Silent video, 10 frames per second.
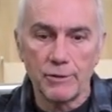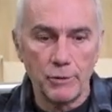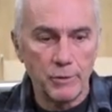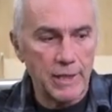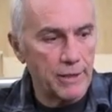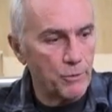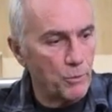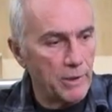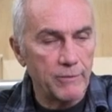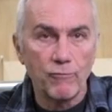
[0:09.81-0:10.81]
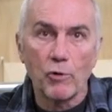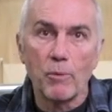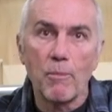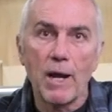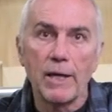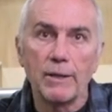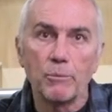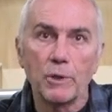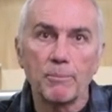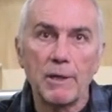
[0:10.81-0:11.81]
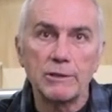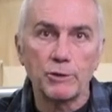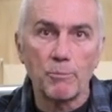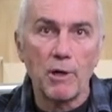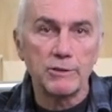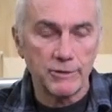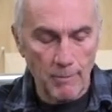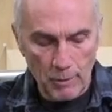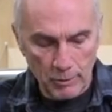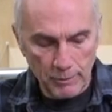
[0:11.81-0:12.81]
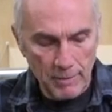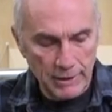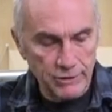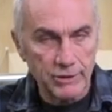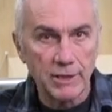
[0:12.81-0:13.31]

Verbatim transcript: to get the wood for my workbench, or parts of my workbench.